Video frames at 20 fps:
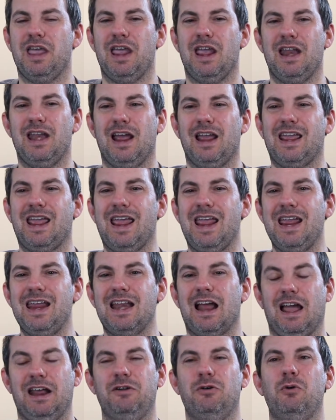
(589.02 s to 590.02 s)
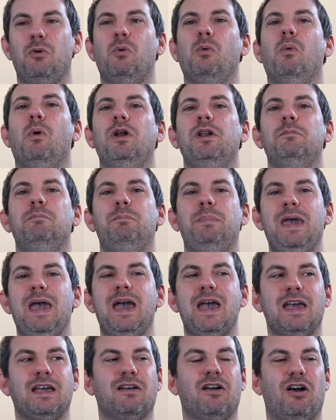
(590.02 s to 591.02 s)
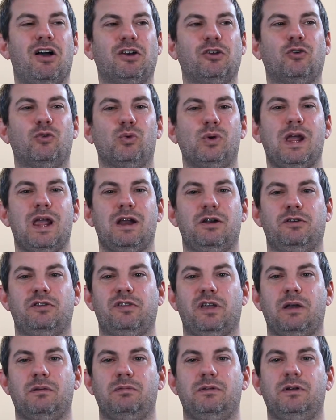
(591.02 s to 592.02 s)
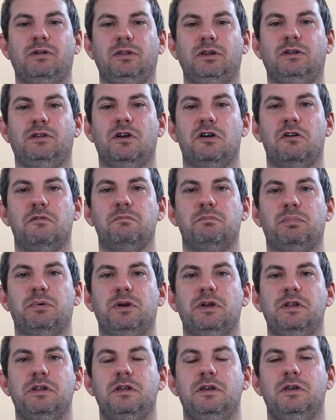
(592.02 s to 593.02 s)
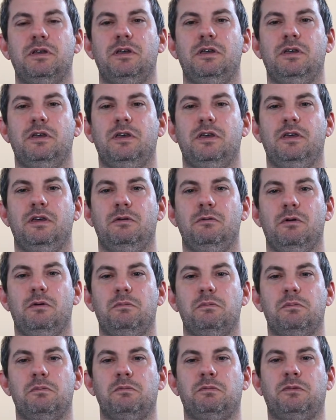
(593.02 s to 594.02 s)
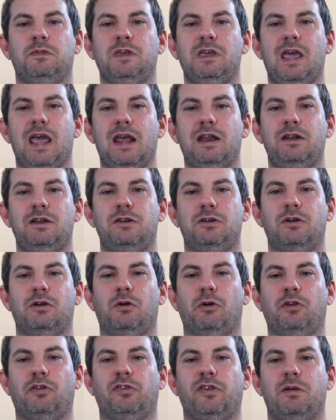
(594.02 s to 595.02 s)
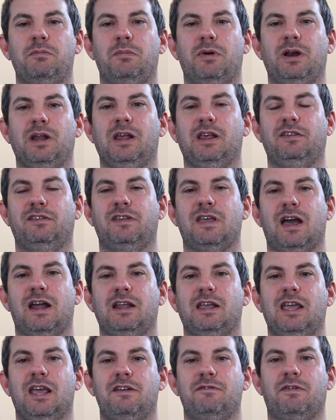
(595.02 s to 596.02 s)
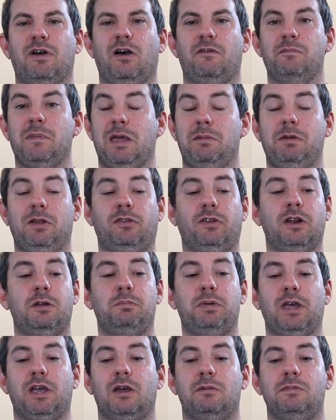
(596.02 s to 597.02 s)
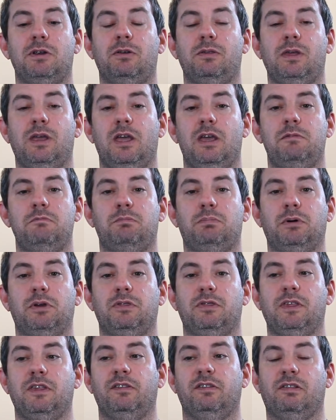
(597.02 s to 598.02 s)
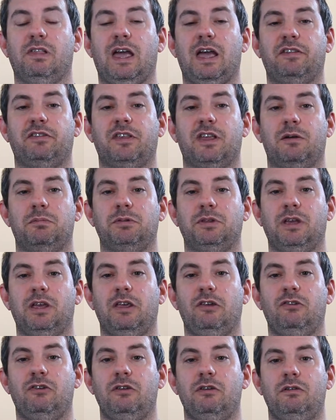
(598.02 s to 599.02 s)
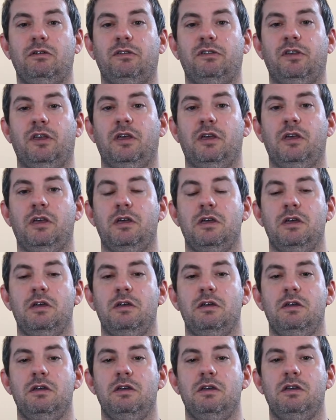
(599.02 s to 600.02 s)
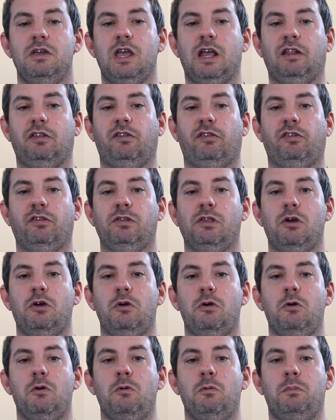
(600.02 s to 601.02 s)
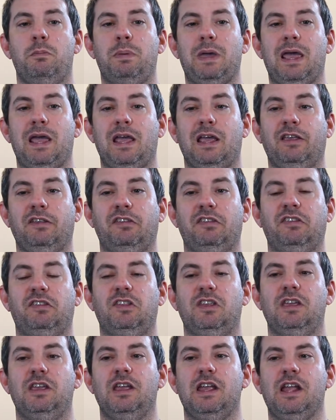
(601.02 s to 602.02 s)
And I don't want to bag on creators. I really don't. But the editor or somebody has got to get involved. Maybe it's going to pick up near the end, but these last couple of issues, it's slow paced.